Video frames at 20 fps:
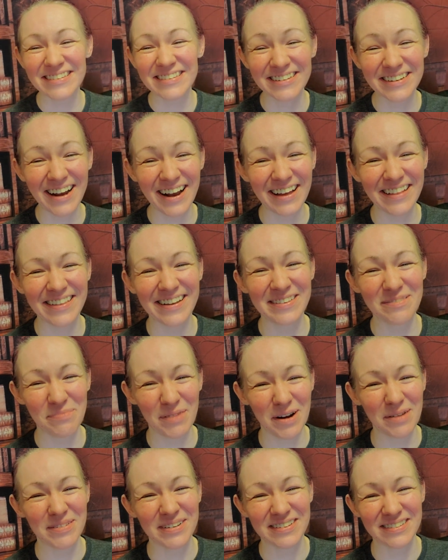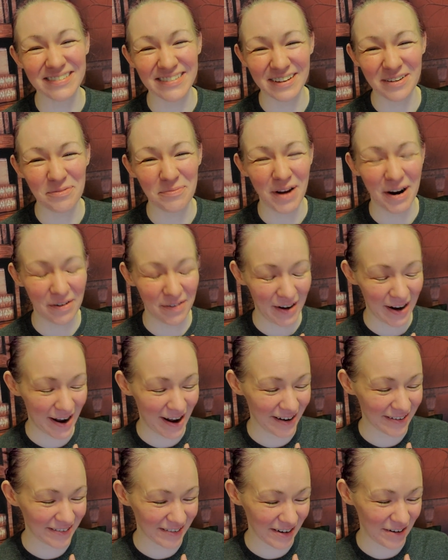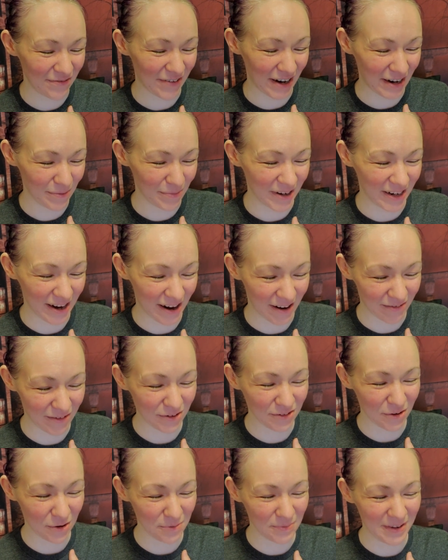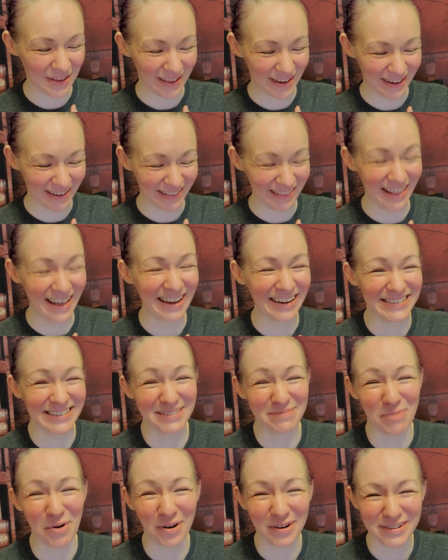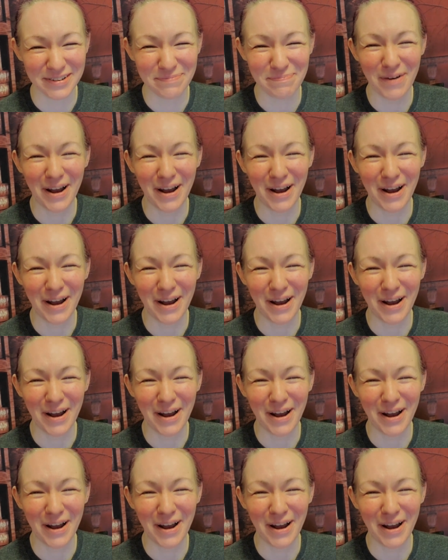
to God, that's probably still my reaction if anybody ever told me they didn't like s'mores